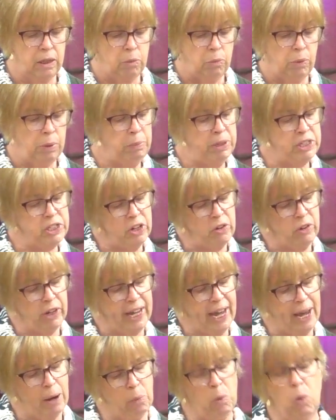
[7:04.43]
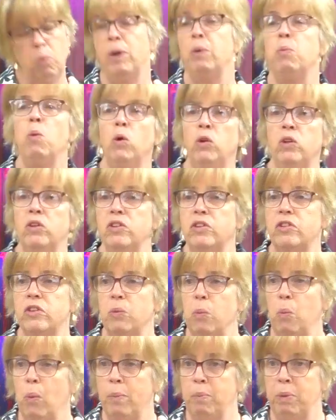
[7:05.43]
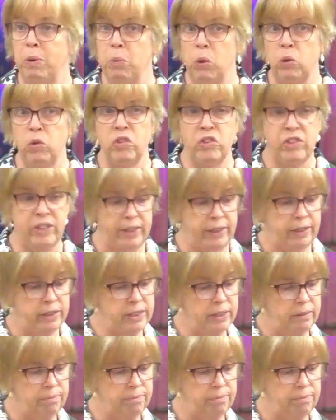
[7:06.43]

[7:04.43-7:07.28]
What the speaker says: When we don't get what we want when we want it.